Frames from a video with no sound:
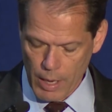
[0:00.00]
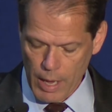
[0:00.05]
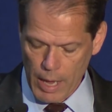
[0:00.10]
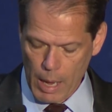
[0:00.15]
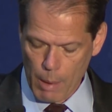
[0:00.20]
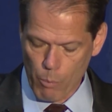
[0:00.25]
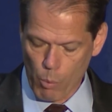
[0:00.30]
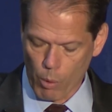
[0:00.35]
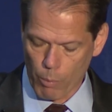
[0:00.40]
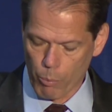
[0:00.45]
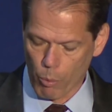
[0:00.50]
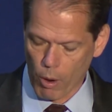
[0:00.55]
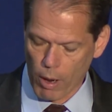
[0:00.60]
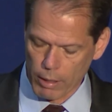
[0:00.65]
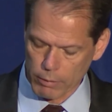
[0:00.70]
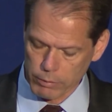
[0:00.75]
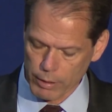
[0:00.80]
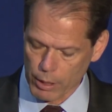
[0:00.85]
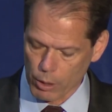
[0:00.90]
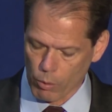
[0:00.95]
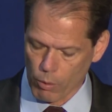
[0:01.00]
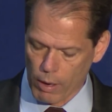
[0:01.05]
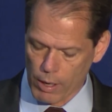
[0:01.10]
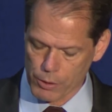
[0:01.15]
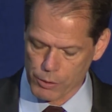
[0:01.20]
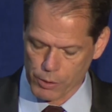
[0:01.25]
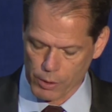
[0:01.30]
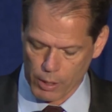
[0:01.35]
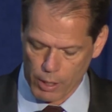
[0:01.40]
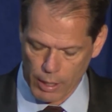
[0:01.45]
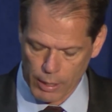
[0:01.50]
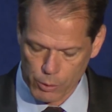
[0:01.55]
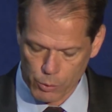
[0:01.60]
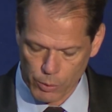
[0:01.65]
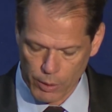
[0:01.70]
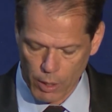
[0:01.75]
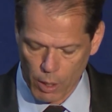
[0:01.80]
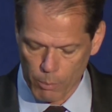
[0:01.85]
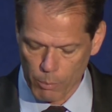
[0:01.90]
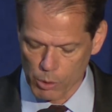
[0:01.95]
And more broadly across the
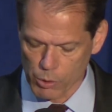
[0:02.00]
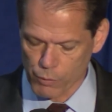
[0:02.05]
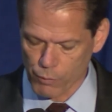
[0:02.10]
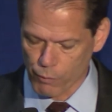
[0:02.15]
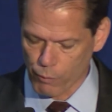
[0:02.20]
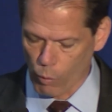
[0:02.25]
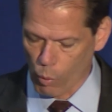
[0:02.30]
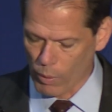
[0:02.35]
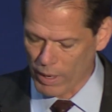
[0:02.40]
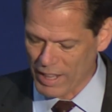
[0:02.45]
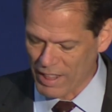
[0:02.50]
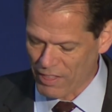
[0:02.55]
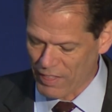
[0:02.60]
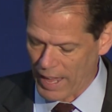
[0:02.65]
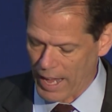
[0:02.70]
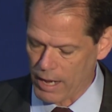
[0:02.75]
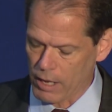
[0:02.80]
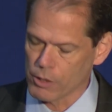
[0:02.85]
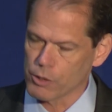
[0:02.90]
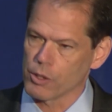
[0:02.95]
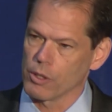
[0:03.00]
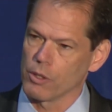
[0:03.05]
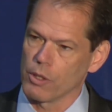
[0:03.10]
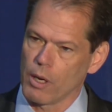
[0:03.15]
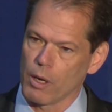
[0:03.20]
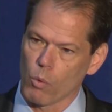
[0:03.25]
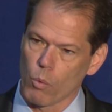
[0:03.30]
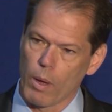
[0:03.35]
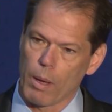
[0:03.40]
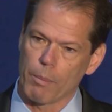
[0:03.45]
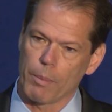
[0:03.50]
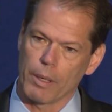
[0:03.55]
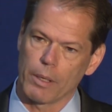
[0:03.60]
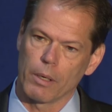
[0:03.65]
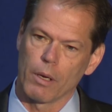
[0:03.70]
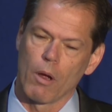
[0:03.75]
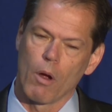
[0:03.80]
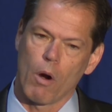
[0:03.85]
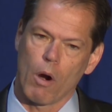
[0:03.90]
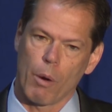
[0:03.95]
country, almost 40,000 young women
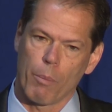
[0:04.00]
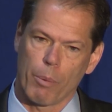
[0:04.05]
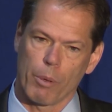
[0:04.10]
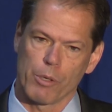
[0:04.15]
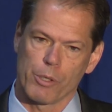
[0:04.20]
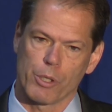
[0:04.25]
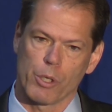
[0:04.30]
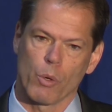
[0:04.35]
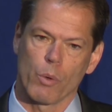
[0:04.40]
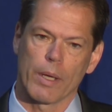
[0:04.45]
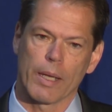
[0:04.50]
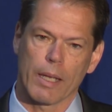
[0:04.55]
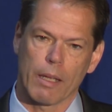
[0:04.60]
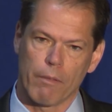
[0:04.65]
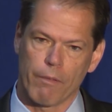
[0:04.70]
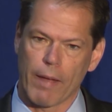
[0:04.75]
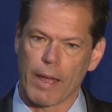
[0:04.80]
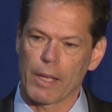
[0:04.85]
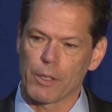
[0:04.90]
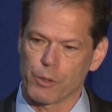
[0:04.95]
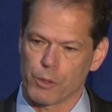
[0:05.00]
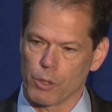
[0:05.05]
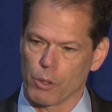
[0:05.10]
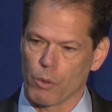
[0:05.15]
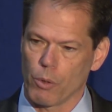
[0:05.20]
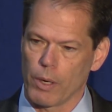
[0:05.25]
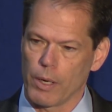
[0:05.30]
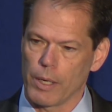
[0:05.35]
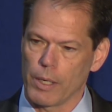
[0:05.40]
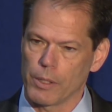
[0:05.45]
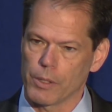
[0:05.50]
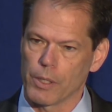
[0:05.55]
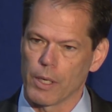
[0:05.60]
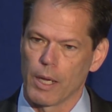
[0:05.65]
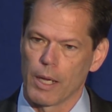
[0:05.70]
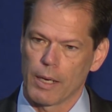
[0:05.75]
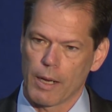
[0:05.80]
are pursuing advanced degrees.